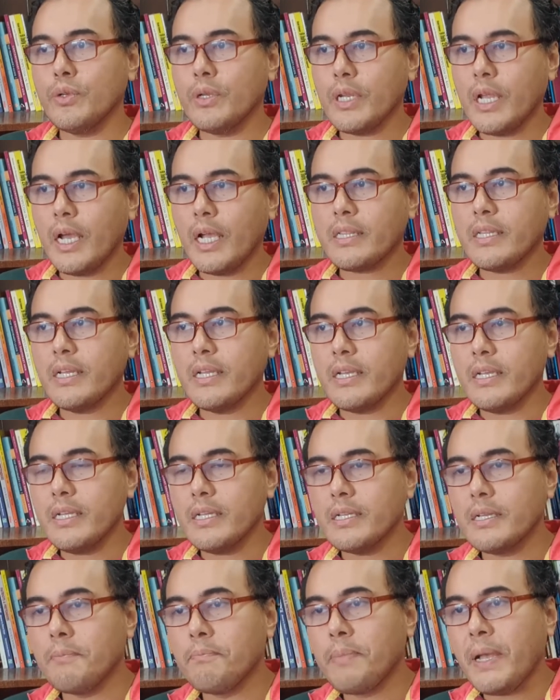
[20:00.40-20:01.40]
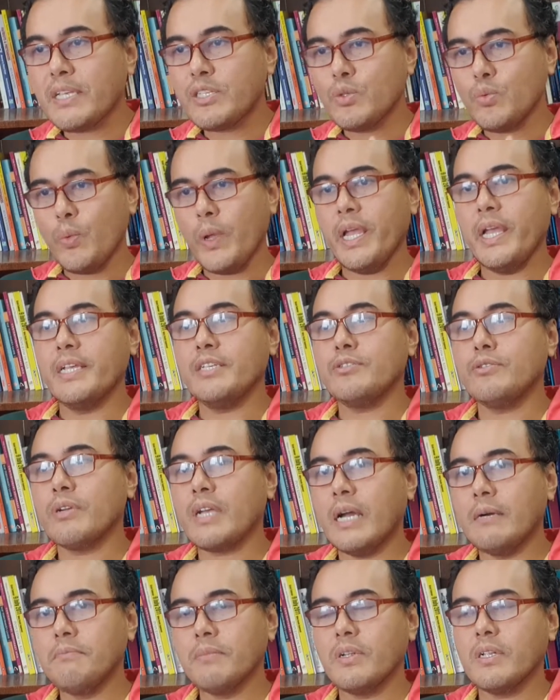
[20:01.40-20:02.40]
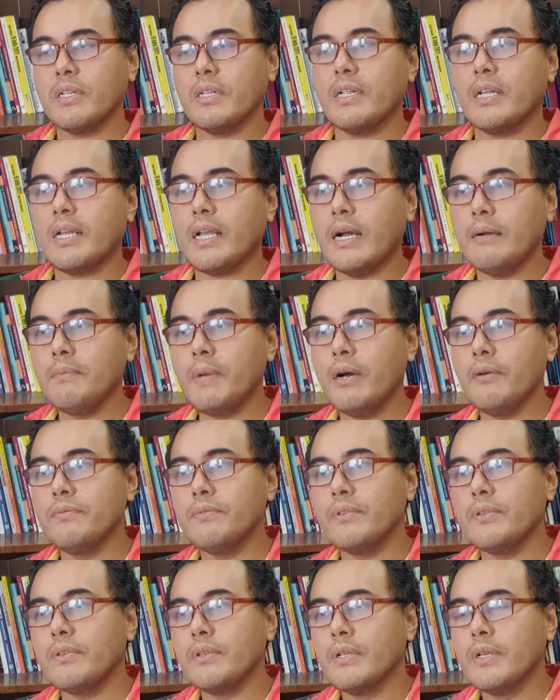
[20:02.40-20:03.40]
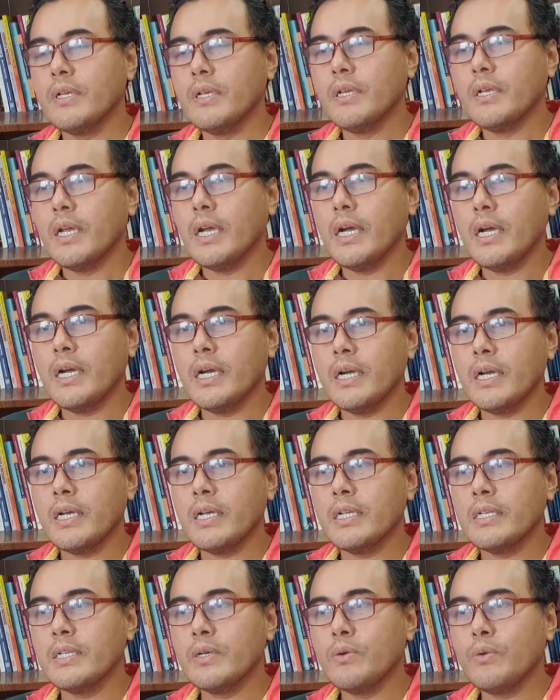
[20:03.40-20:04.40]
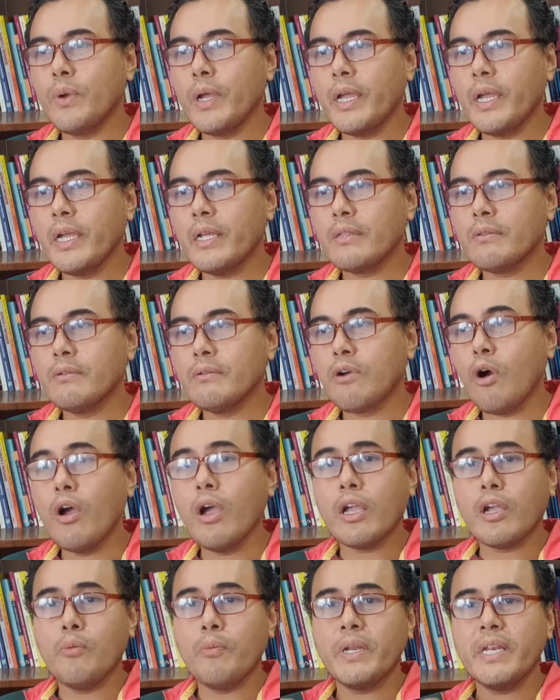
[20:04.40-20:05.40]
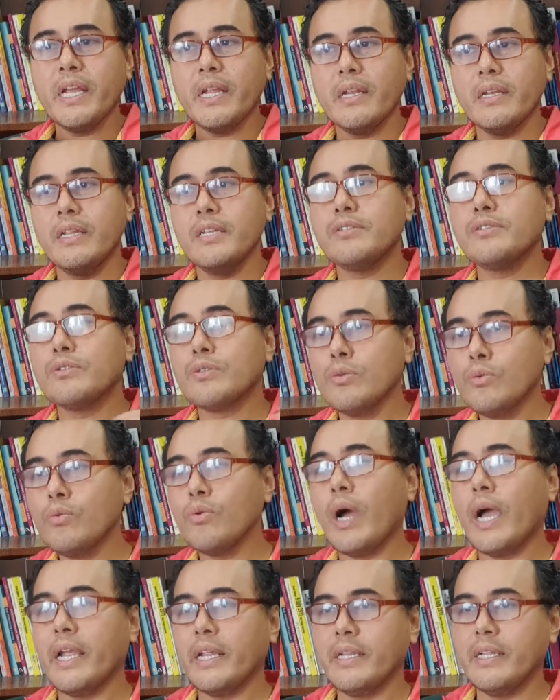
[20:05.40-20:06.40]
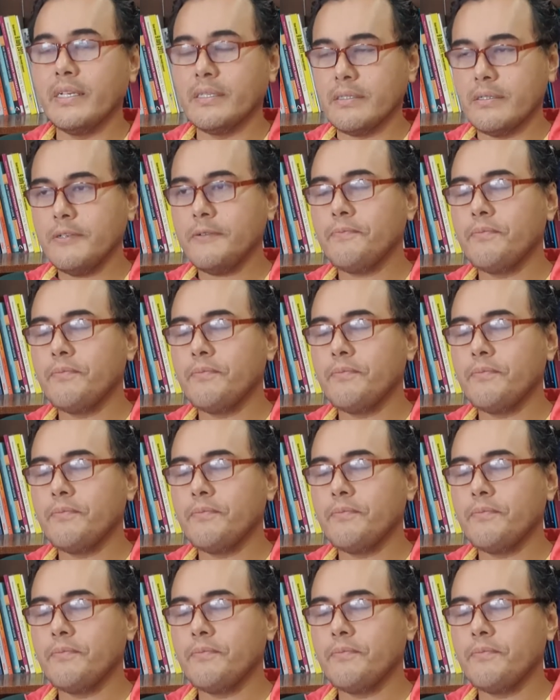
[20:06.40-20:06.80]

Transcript: I think the best way is to come up the way to accommodate these two ideas.